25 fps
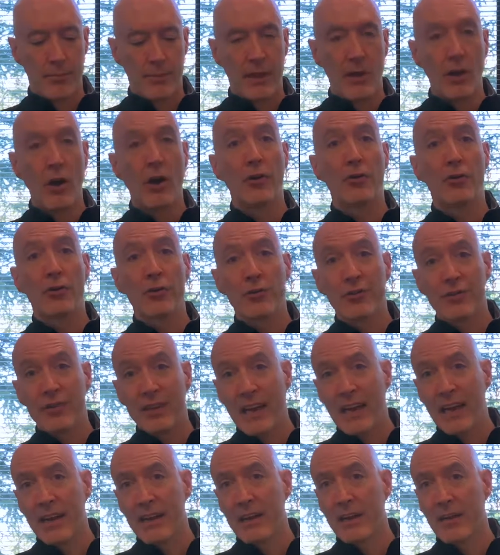
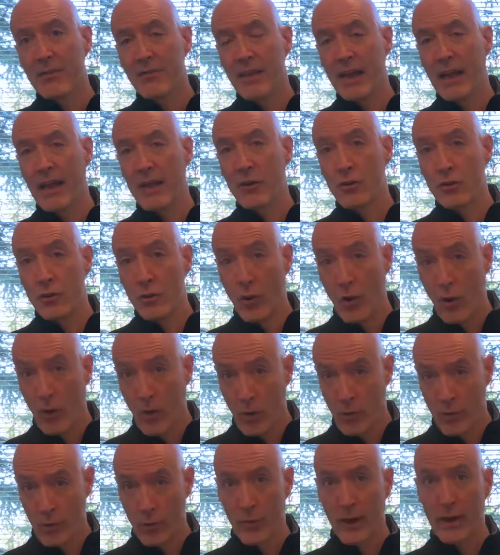understanding of that
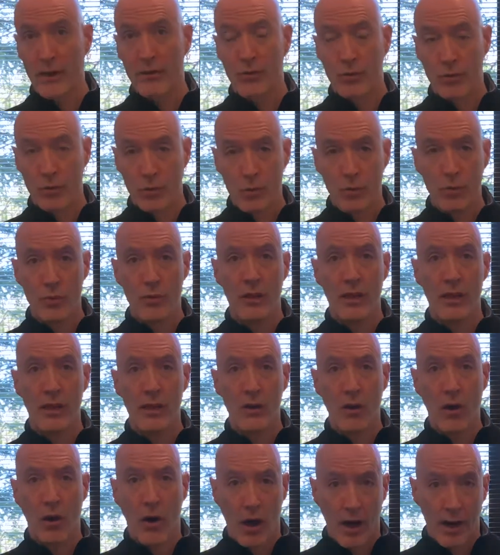all the way to the
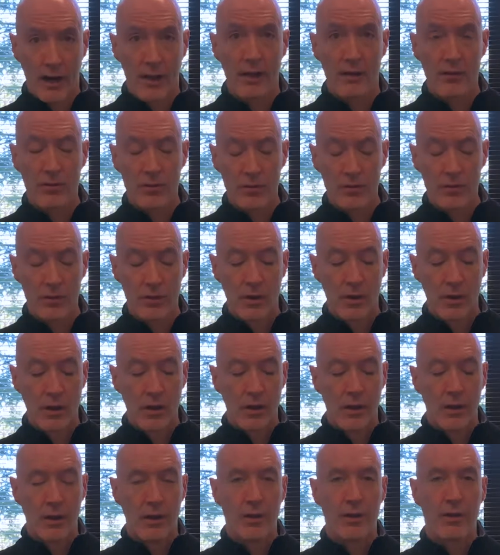audience
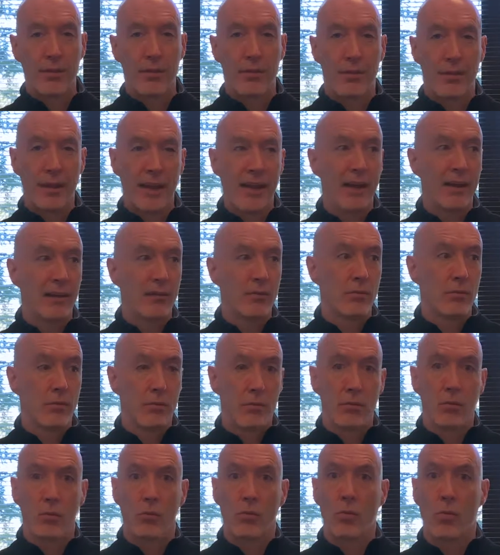than
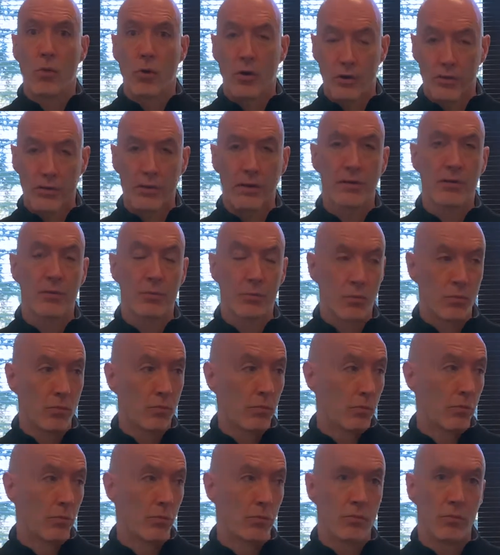work that is
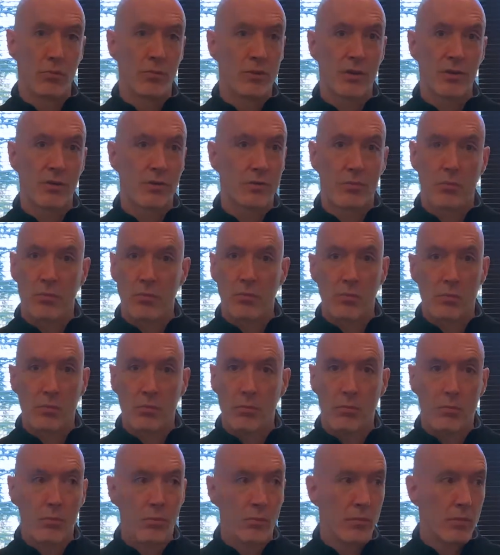just
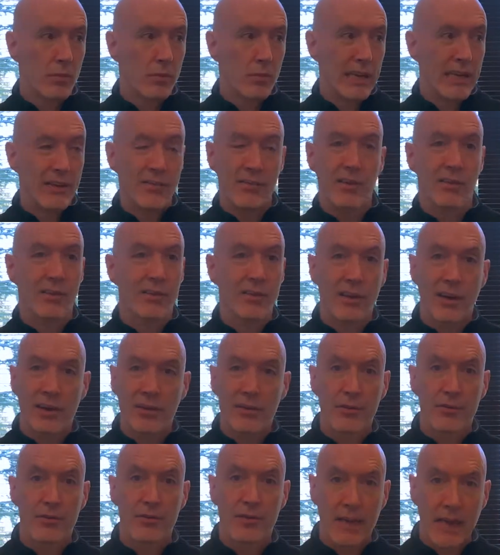easier to
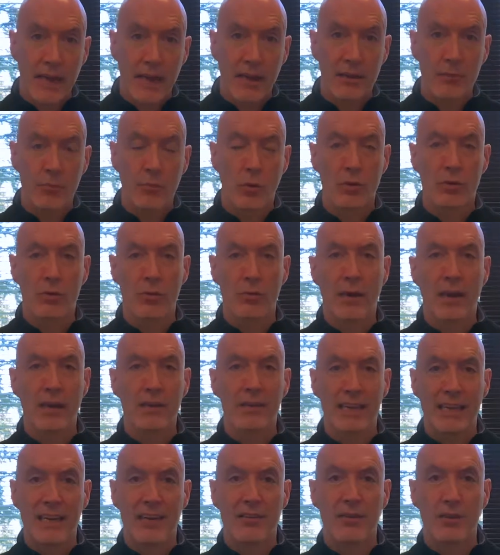understand, more
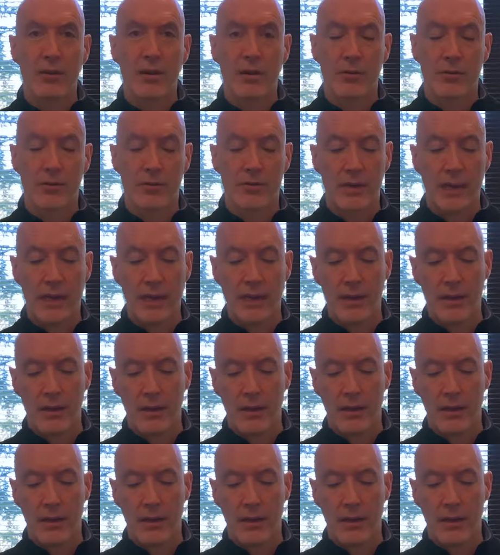directly easy to understand.